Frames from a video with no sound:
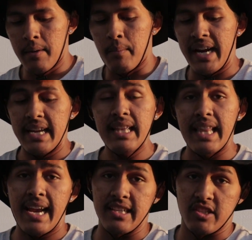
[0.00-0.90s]
my knee
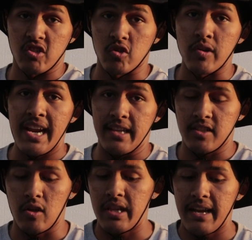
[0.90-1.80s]
landed straight.
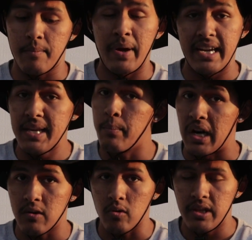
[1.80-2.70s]
So like my knee
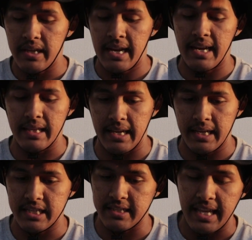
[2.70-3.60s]
buckled, and
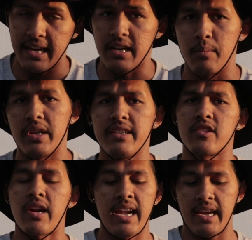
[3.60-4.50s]
it just landed completely
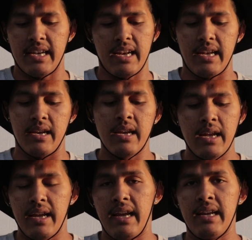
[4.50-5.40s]
straight.
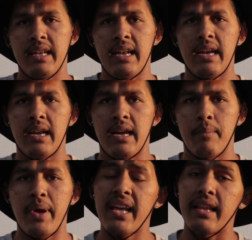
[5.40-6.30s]
It
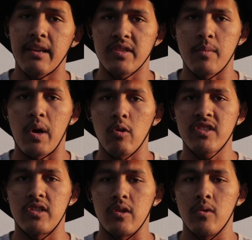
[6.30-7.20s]
didn't bend like it was
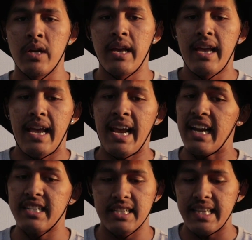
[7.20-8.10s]
supposed to, and
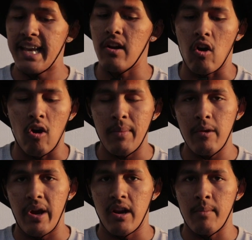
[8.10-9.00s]
I just landed all
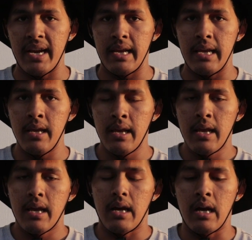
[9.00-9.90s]
my weight on my knee.
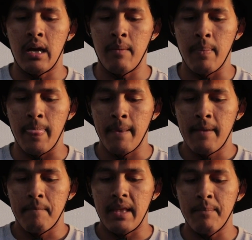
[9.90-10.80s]

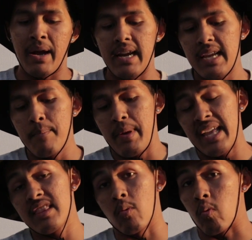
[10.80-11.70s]
My knee
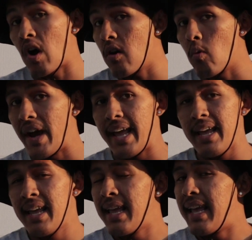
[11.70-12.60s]
bent the wrong
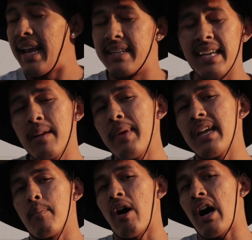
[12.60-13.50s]
way. It didn't
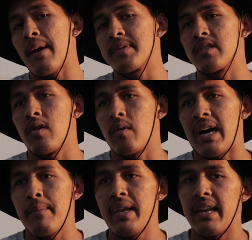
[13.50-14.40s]
pop, so
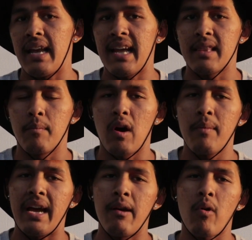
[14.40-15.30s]
I mean, at the
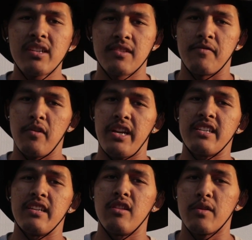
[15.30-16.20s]
moment I watched the
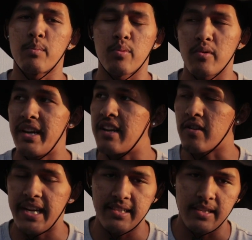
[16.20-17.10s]
footage and it looked pretty
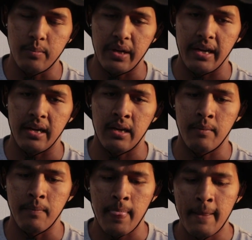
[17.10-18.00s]
crazy, but
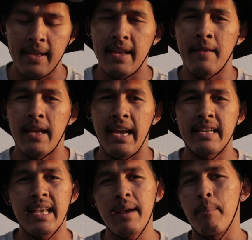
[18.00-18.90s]

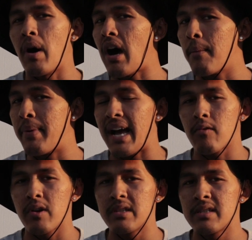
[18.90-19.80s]
it didn't pop
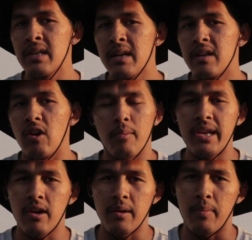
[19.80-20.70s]
backwards.
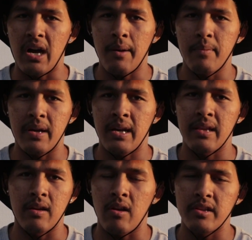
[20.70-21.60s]
Nobody heard a pop.
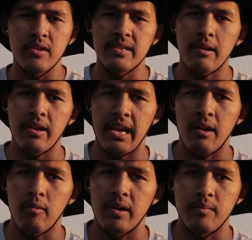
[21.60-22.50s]
All the dudes that were
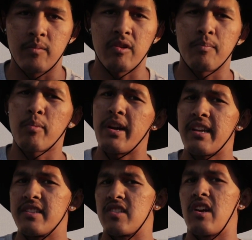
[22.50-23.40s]
there were pretty
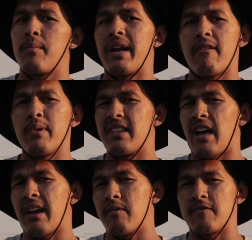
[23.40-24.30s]
concerned, but everybody
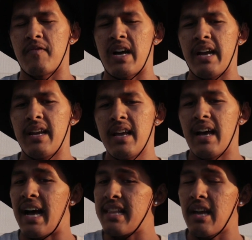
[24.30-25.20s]
thought I was fine.
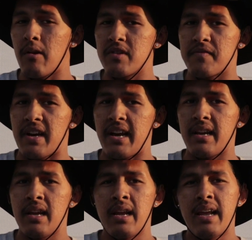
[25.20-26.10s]
I thought I was fine.